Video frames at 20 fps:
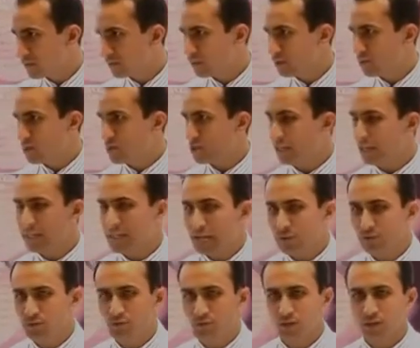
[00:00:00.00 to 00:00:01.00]
You're still
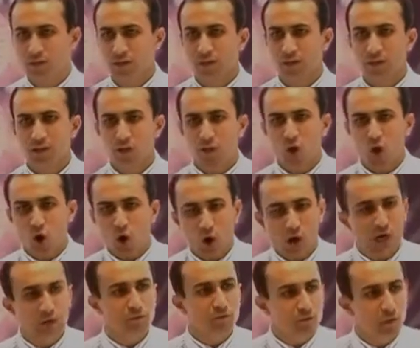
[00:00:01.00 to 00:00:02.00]
doubtful.
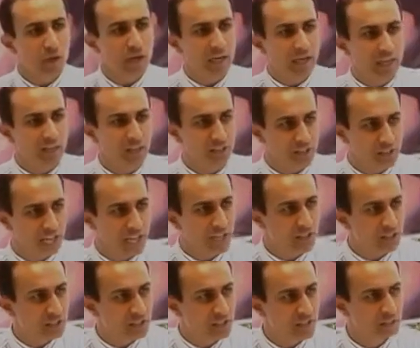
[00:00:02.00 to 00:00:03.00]
All of you are leaders,
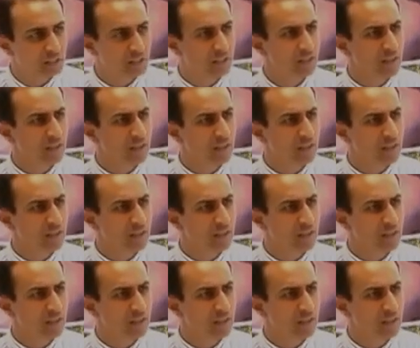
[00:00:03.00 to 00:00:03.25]
yes?